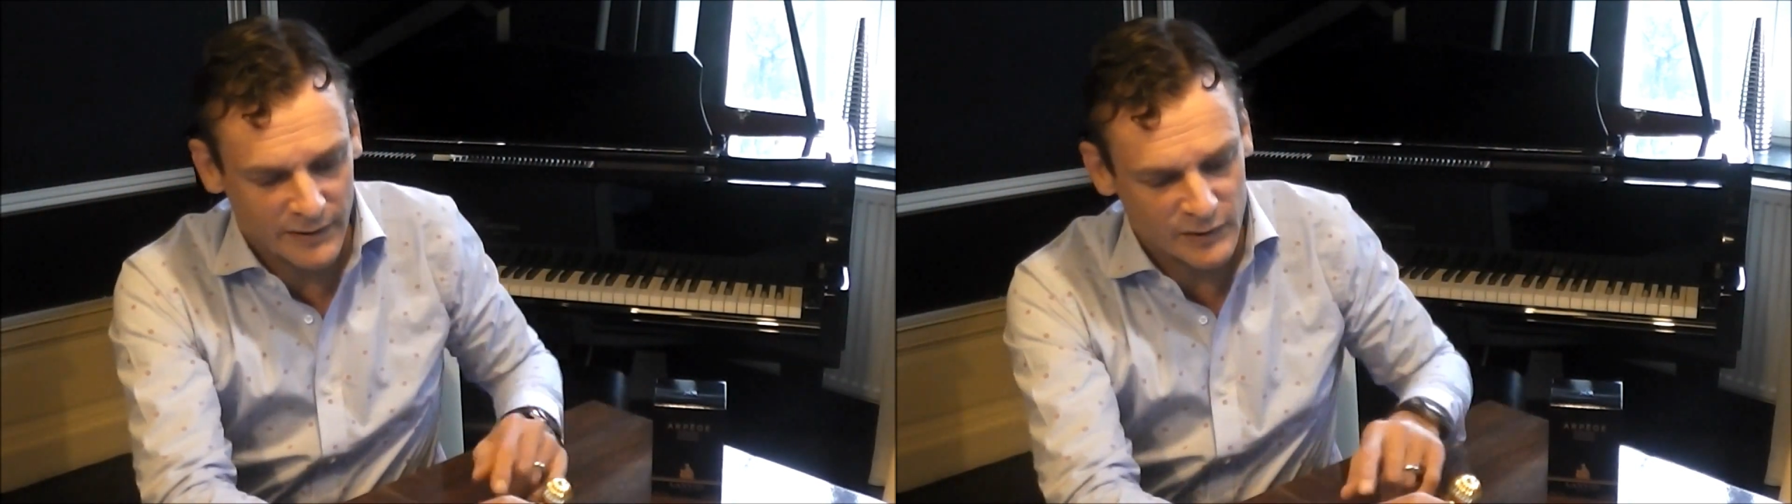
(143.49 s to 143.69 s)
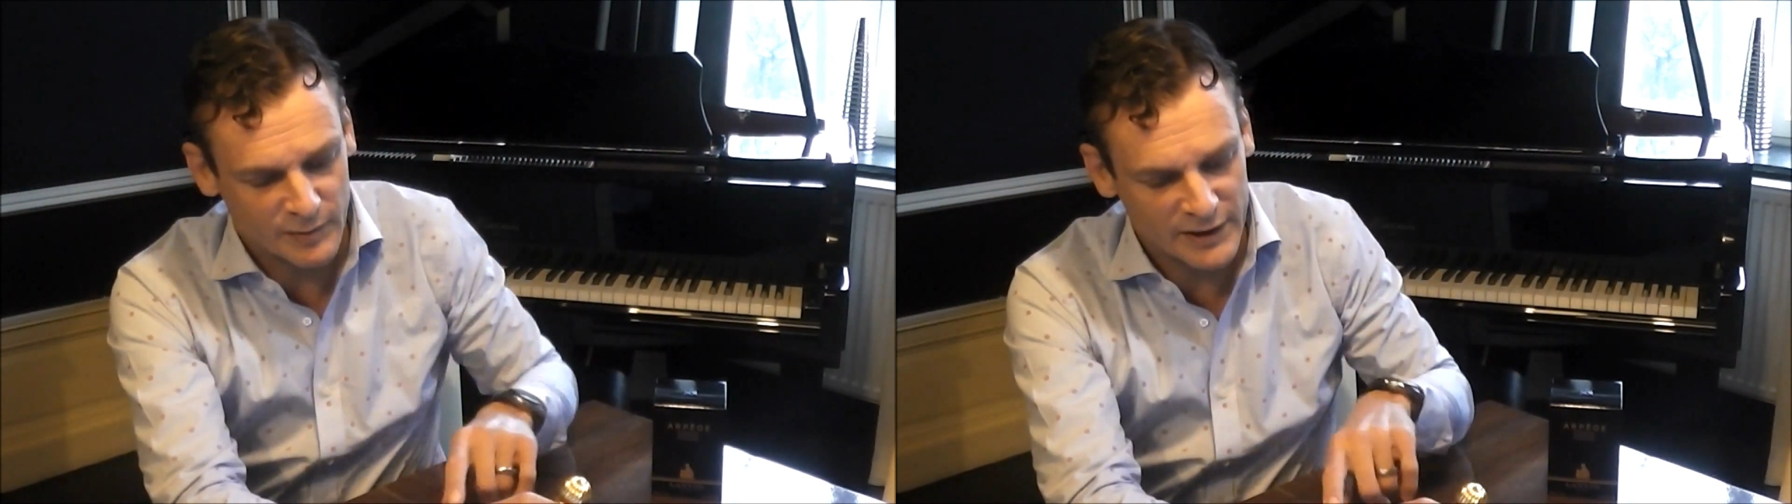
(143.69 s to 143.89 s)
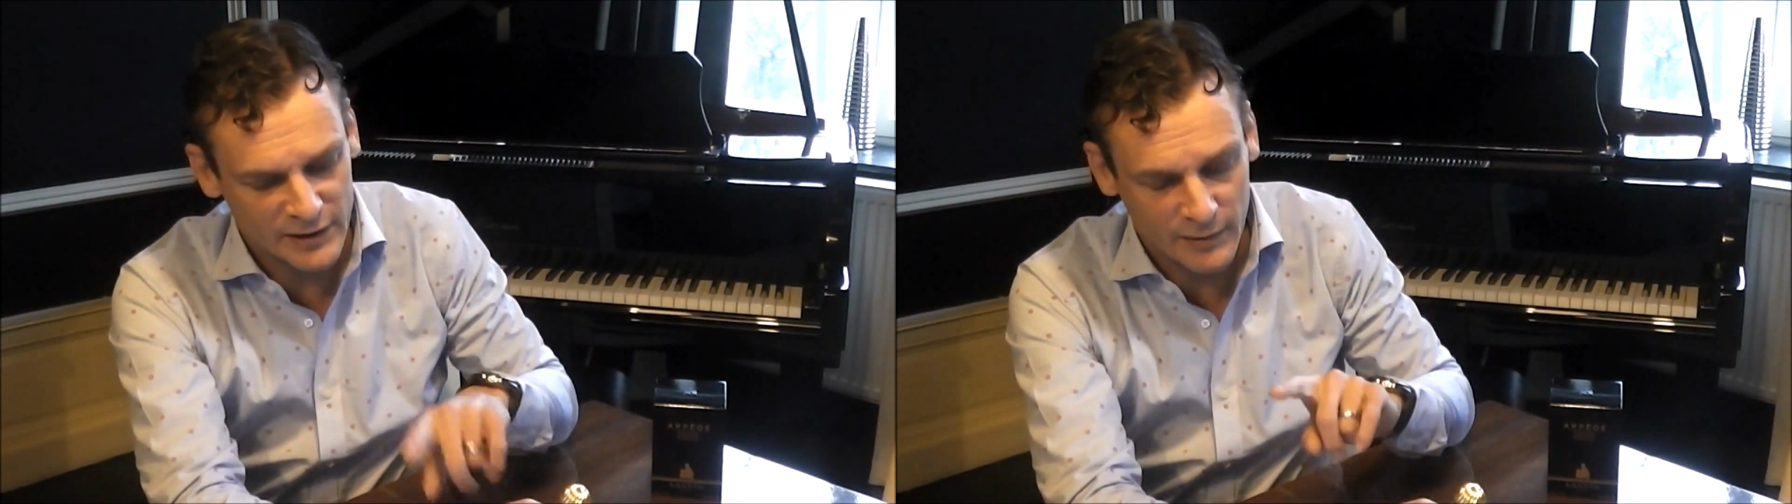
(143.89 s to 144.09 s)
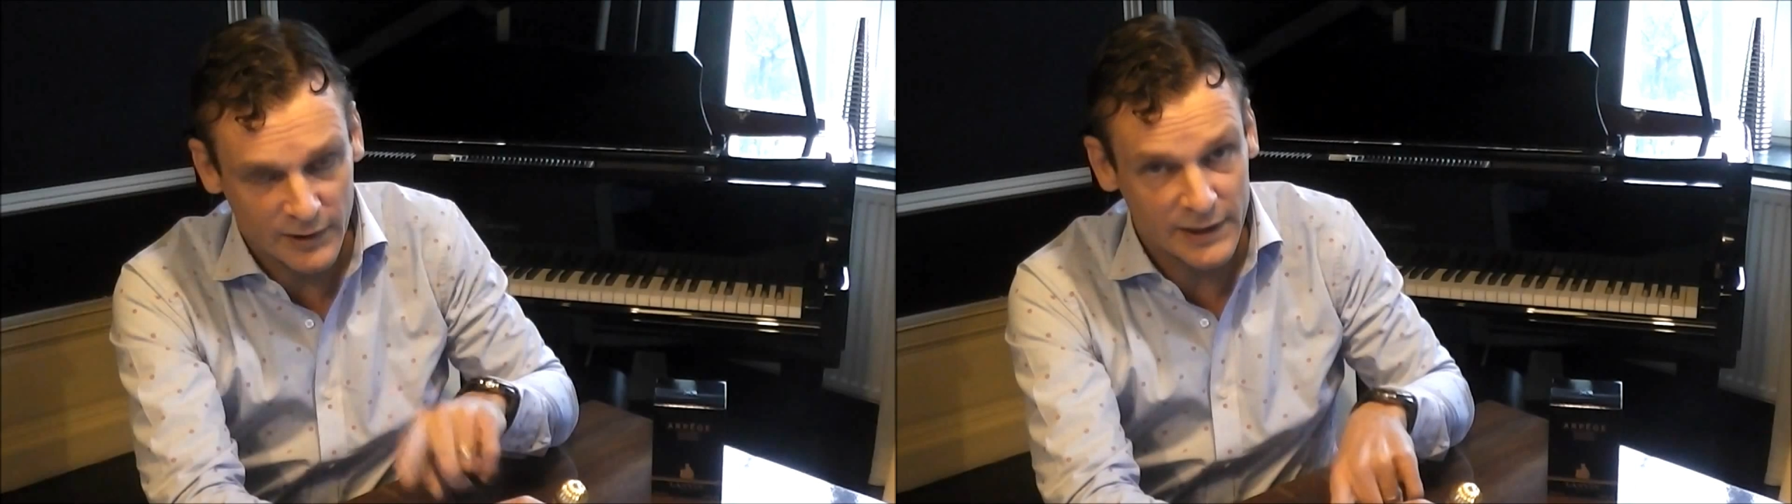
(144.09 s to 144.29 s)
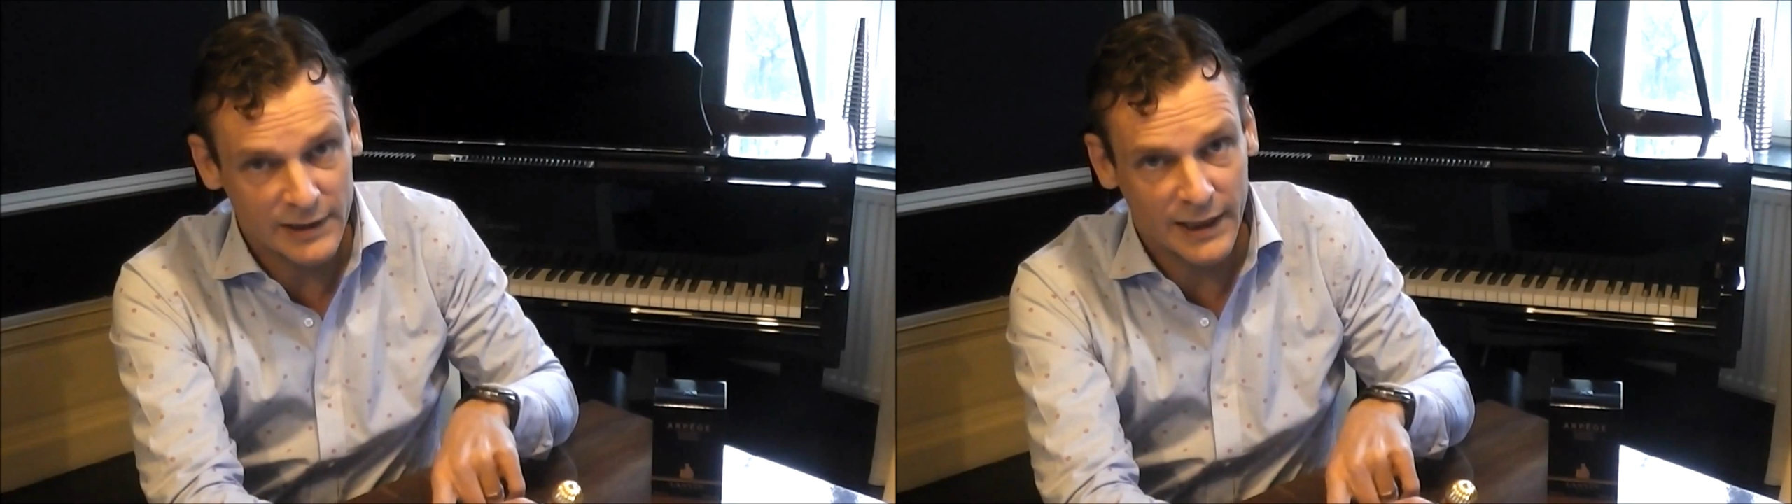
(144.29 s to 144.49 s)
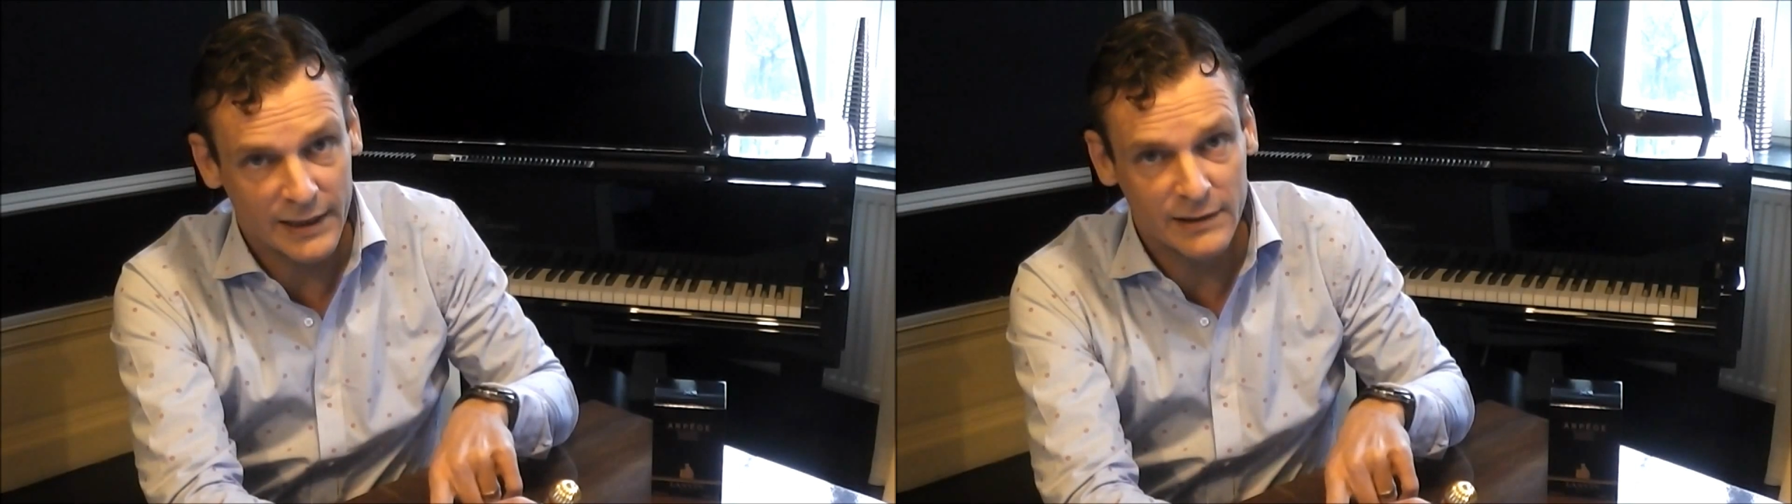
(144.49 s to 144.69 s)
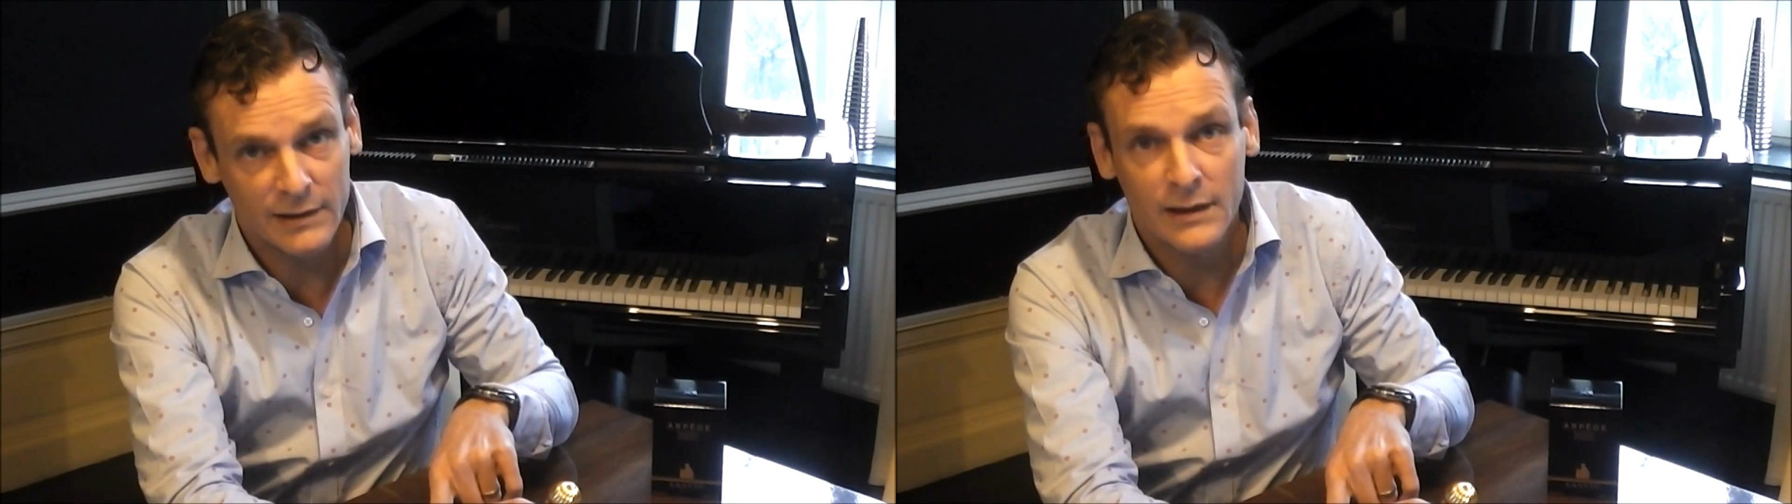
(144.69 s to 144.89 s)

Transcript: I've sprayed some on this hand